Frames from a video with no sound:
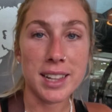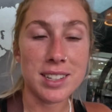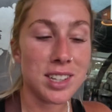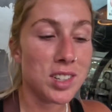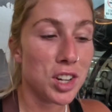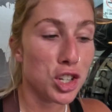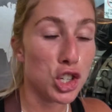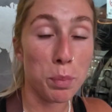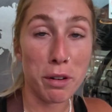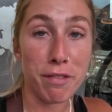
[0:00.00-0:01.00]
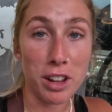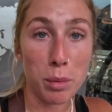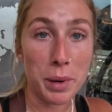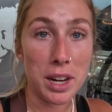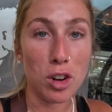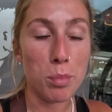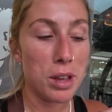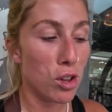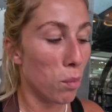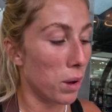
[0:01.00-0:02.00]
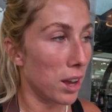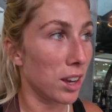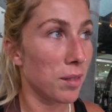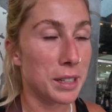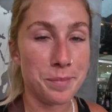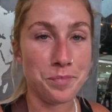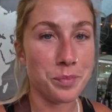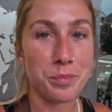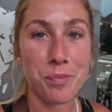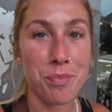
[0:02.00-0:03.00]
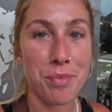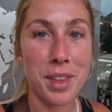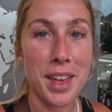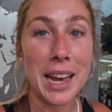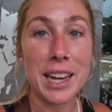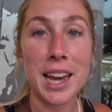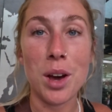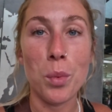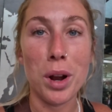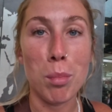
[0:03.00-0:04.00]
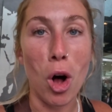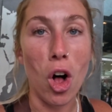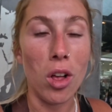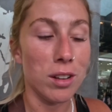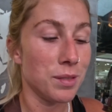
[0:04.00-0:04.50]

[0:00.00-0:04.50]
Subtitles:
This isn't a super Filipino meal, but you can't win them all.